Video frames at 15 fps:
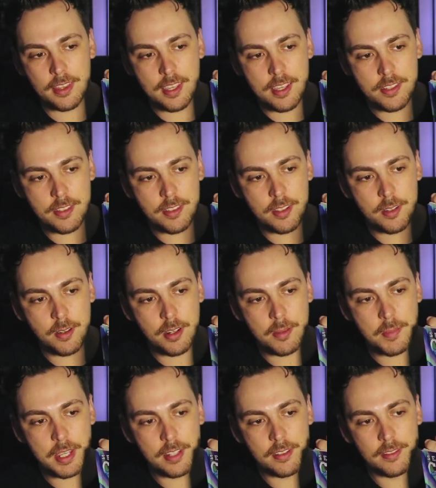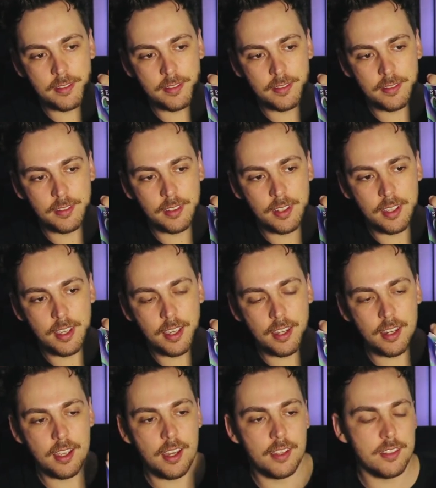this, you know what I mean?
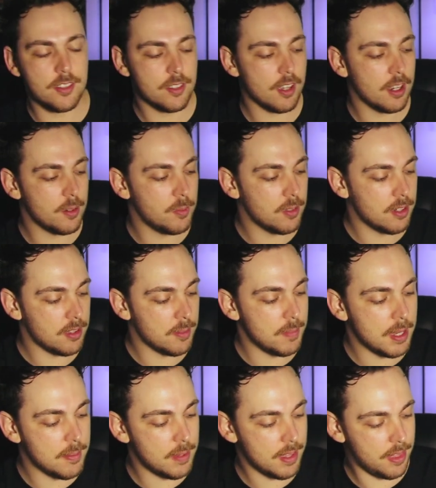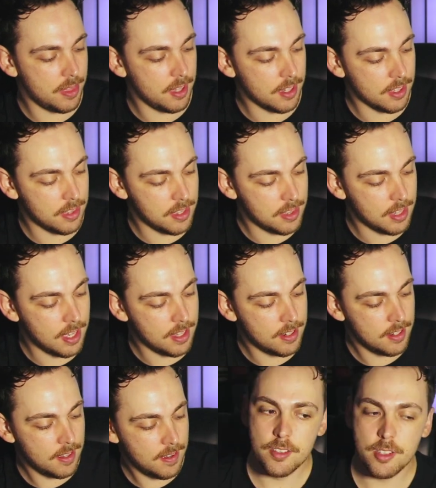I just kind of want it to be a bit thicker than that.